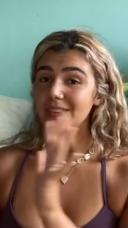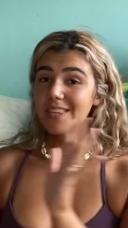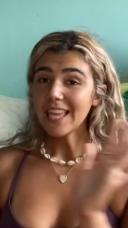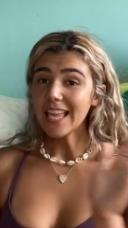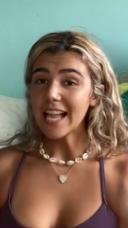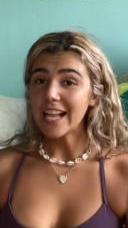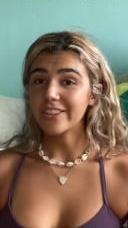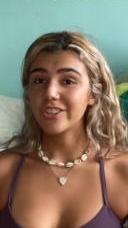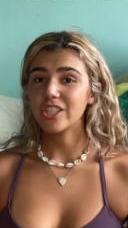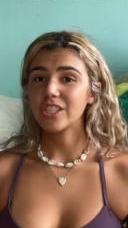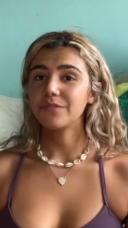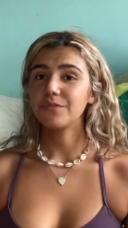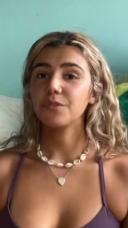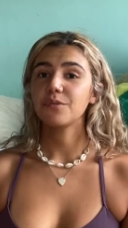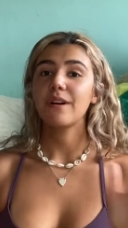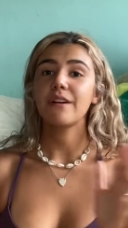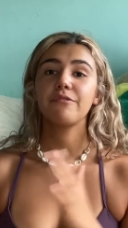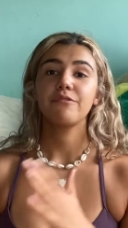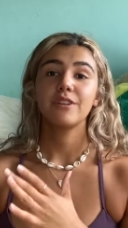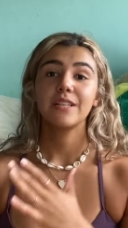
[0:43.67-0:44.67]
And just for
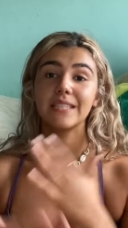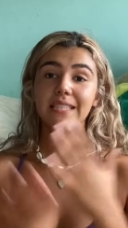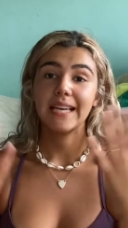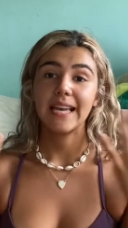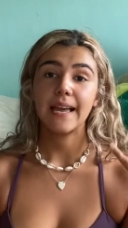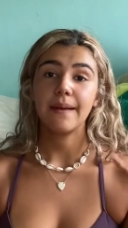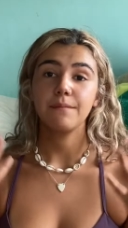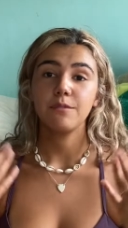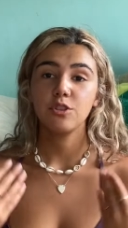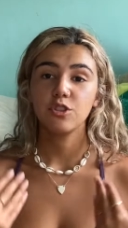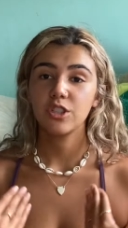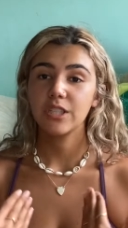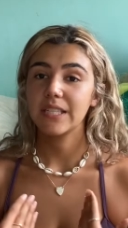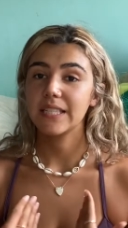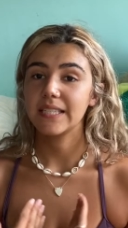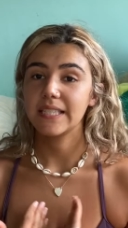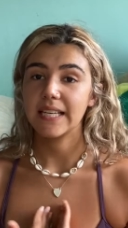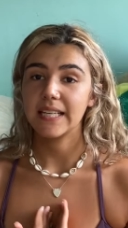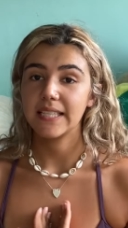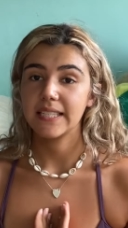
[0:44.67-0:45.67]
reference, I am usually a
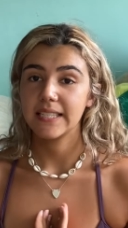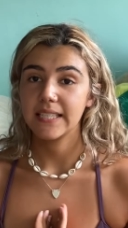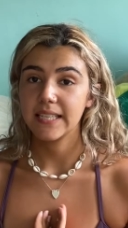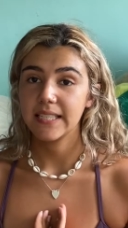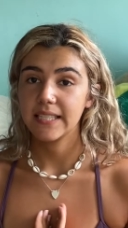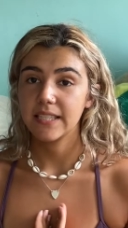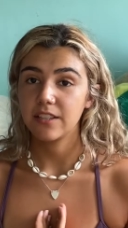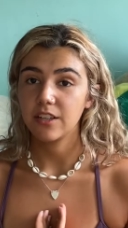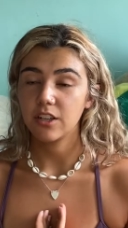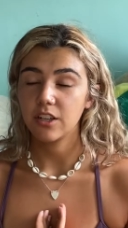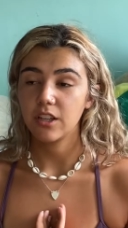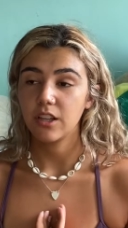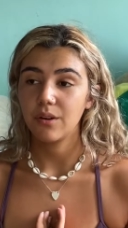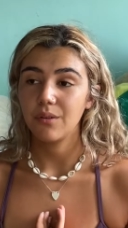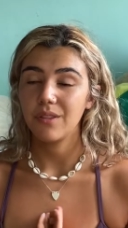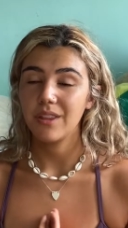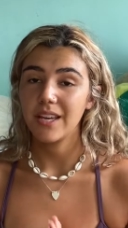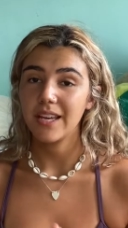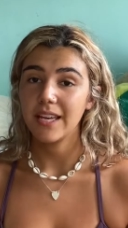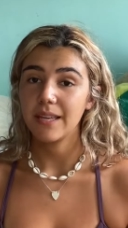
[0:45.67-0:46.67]
size 6 in their
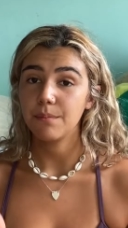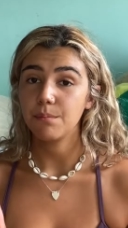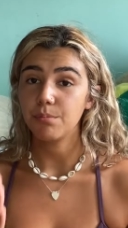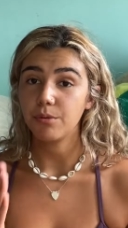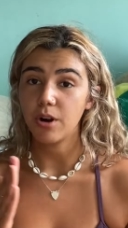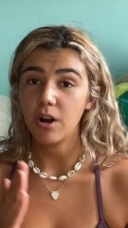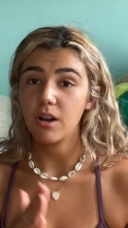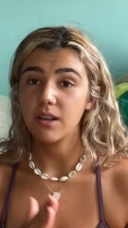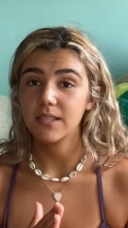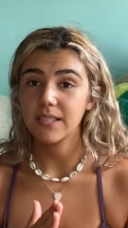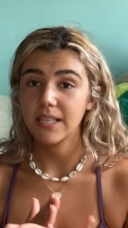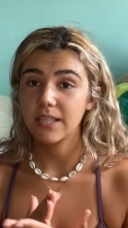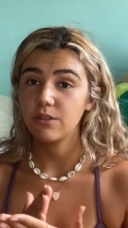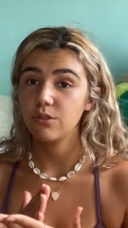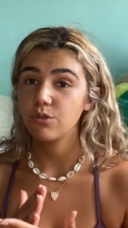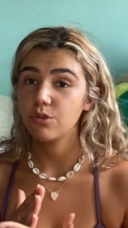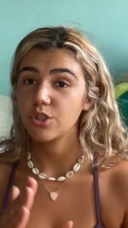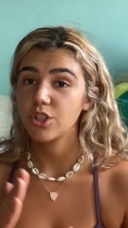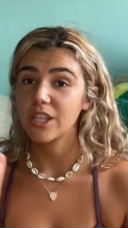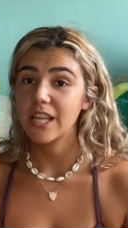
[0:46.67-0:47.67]
clothing. In bras, I
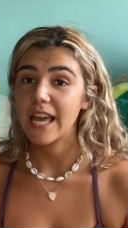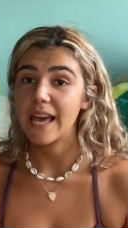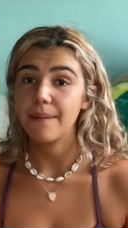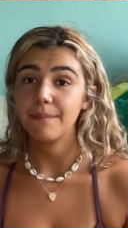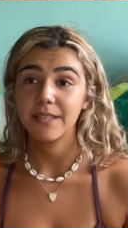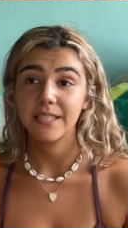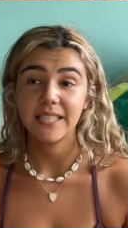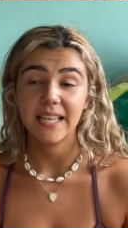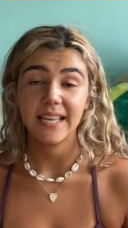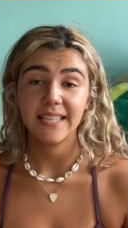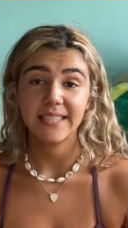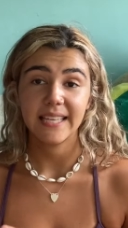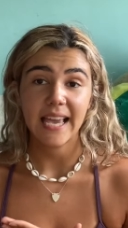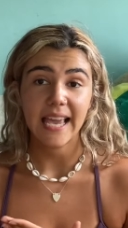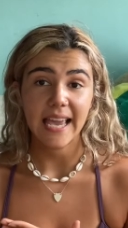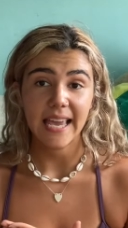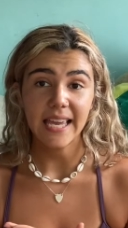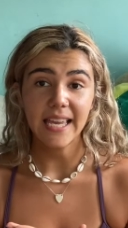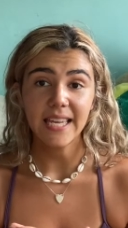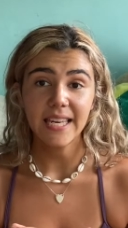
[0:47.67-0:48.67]
usually am a size
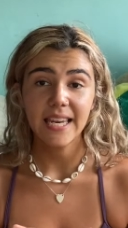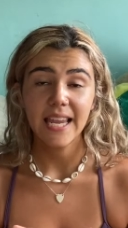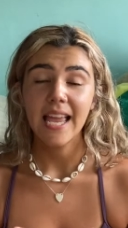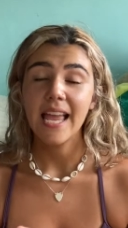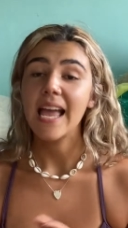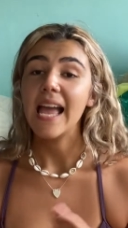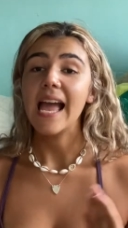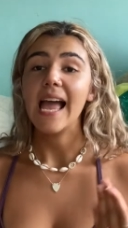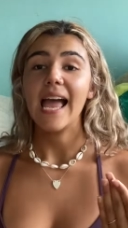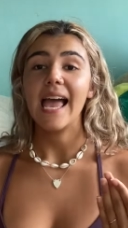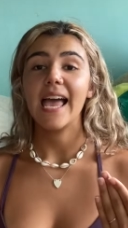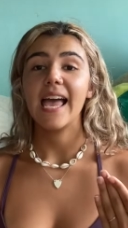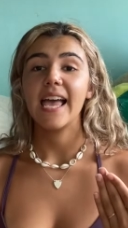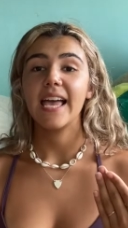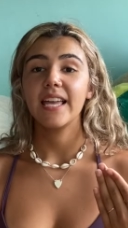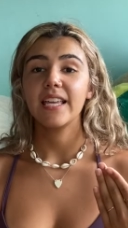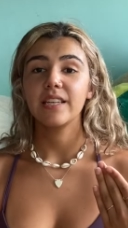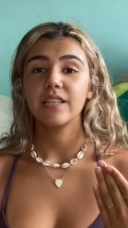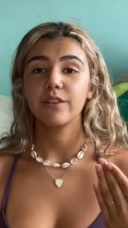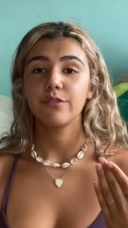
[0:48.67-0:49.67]
8.
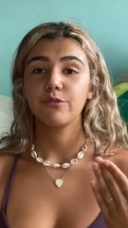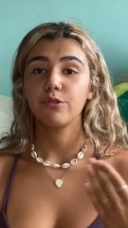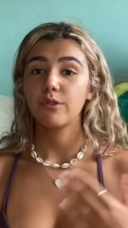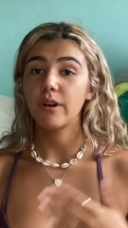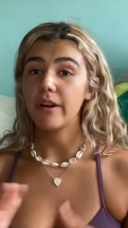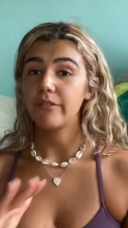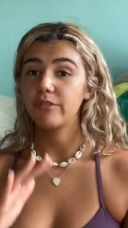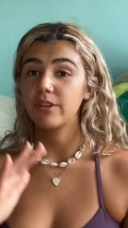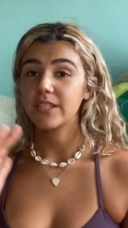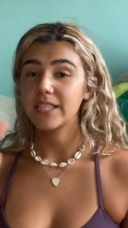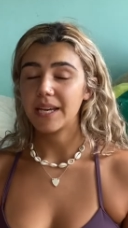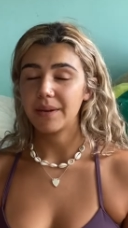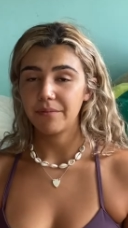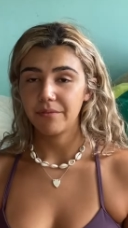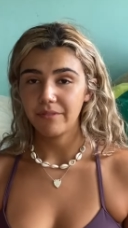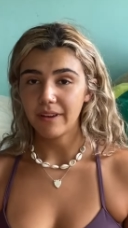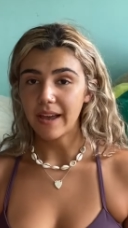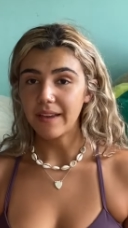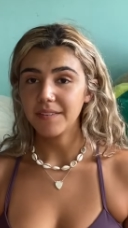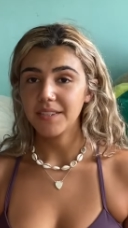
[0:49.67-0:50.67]
And for reference, I am
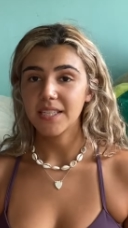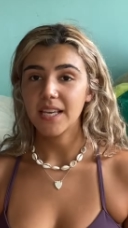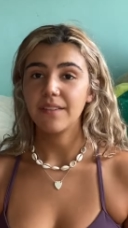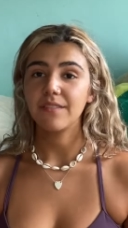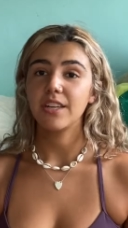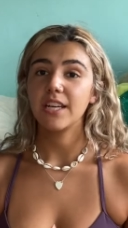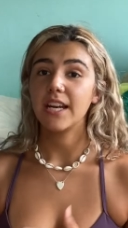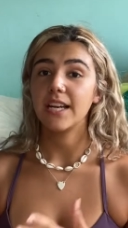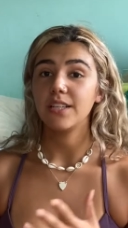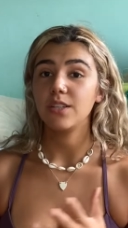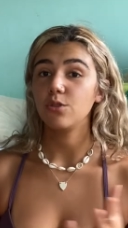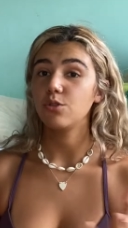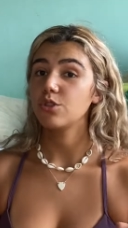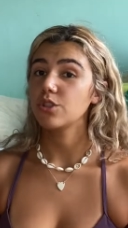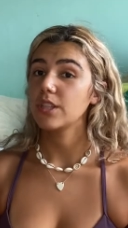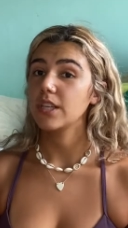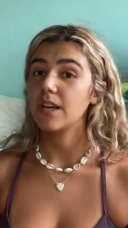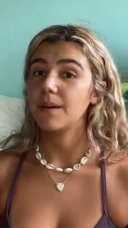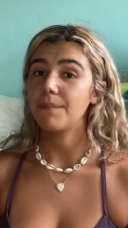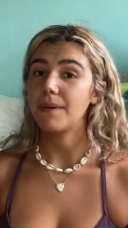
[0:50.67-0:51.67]
5'7 and
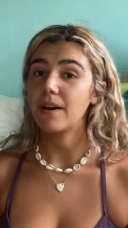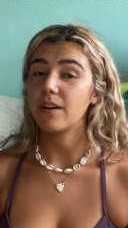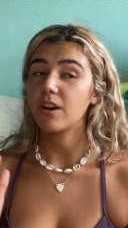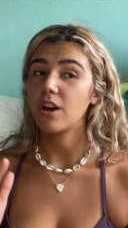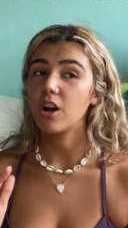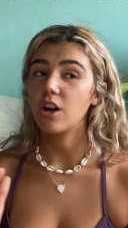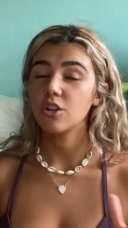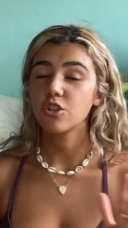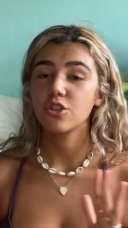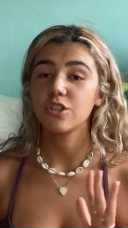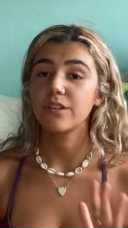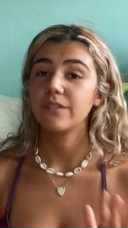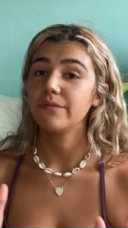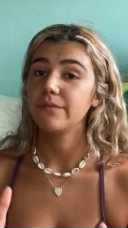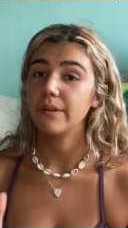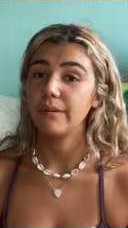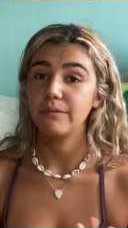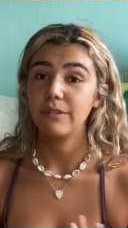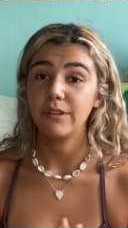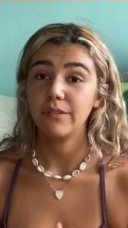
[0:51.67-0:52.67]
usually about
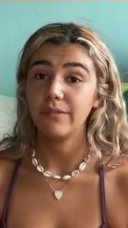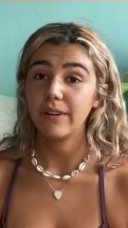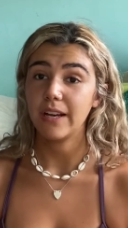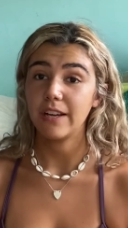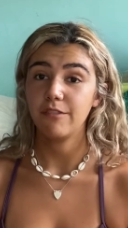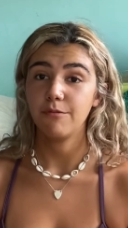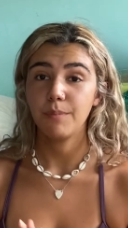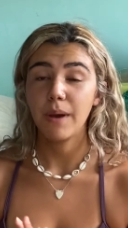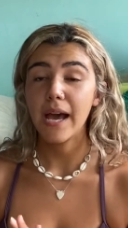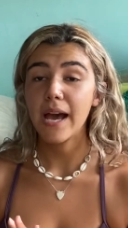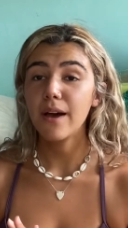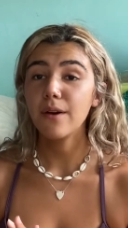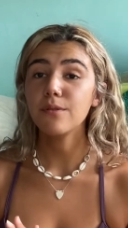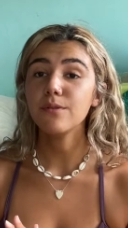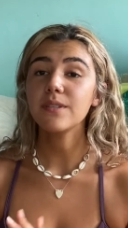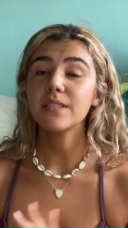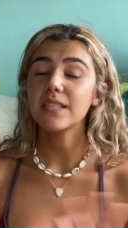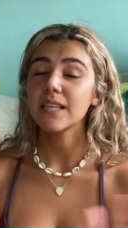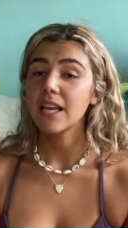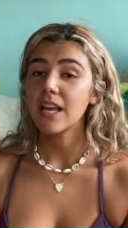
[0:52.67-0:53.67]
155
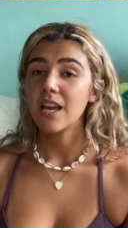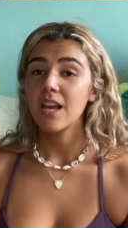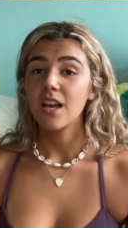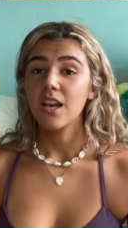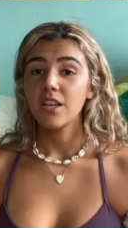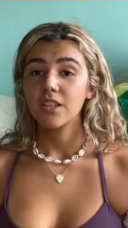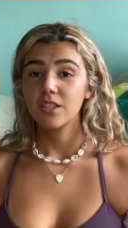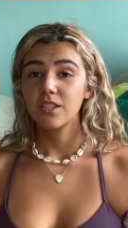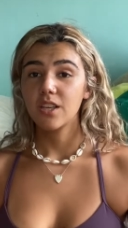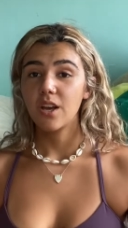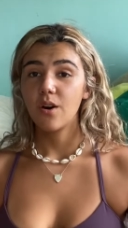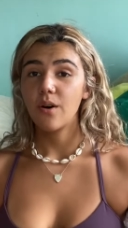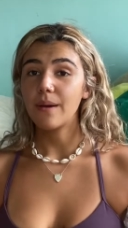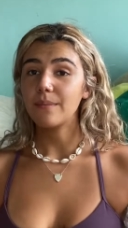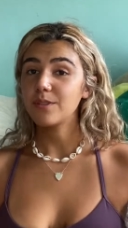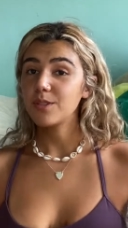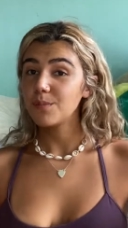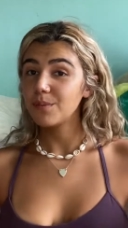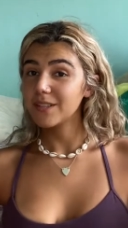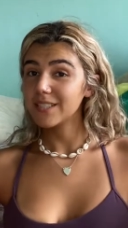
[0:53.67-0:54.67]
pounds. So I'm
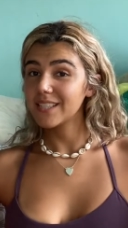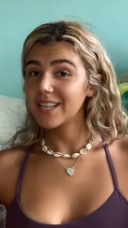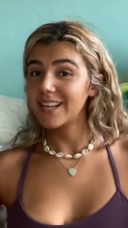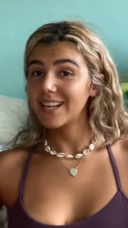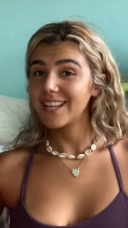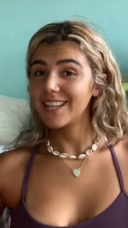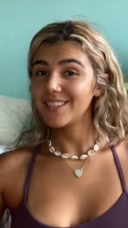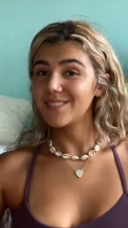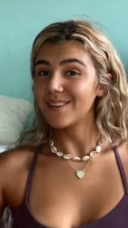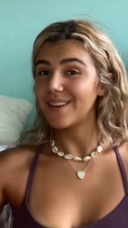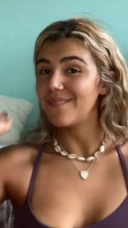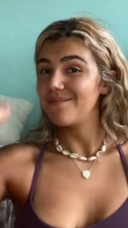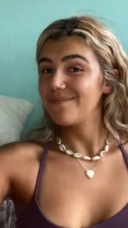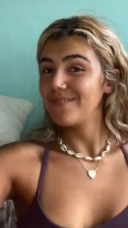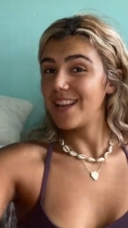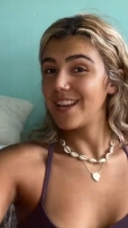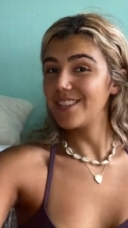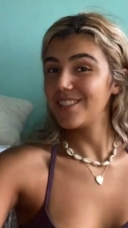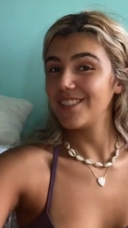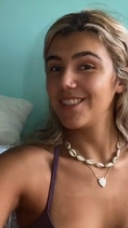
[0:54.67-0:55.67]
super excited to get into it.
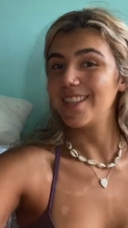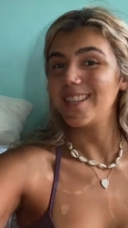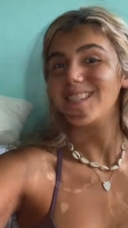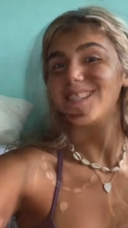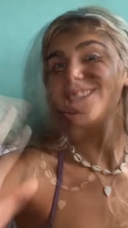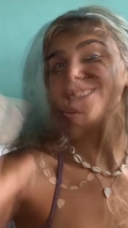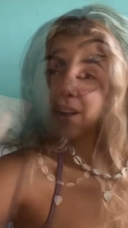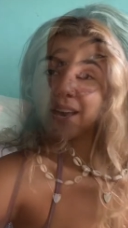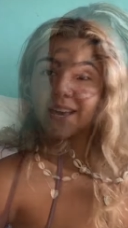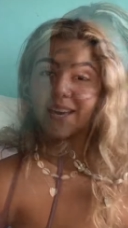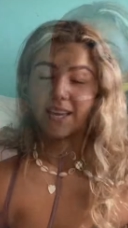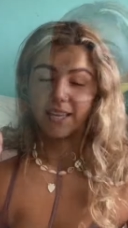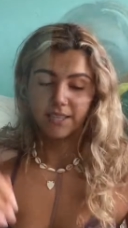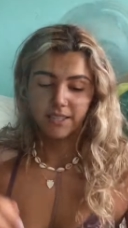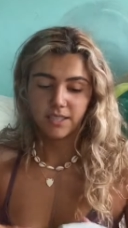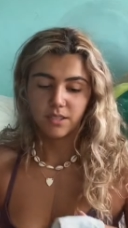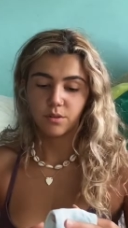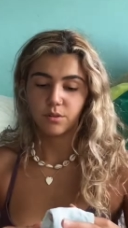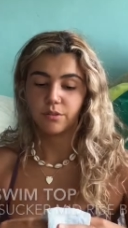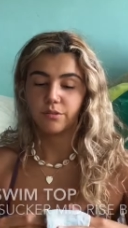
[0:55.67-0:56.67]
I'll show you guys. Okay, and
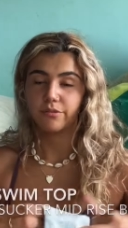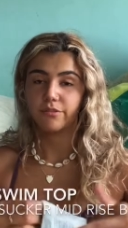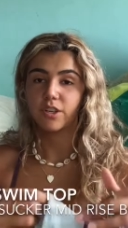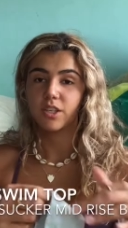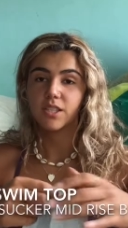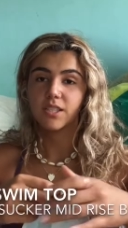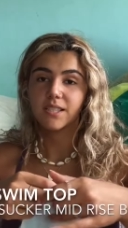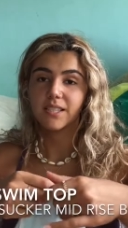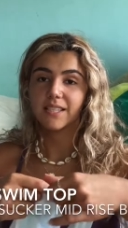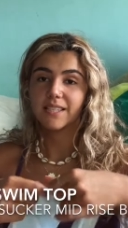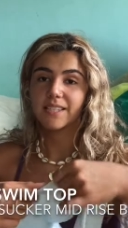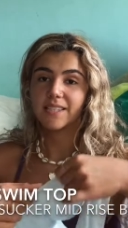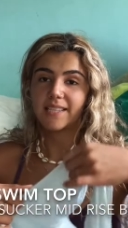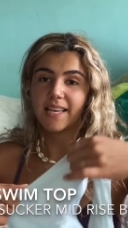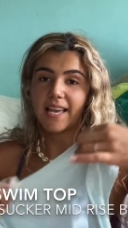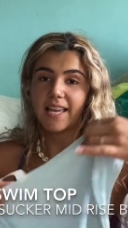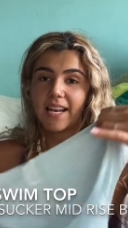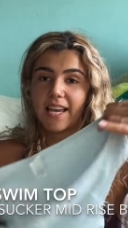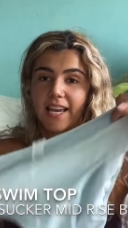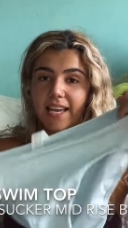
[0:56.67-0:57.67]
so the first
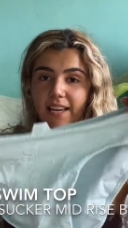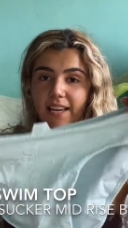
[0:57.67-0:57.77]
set I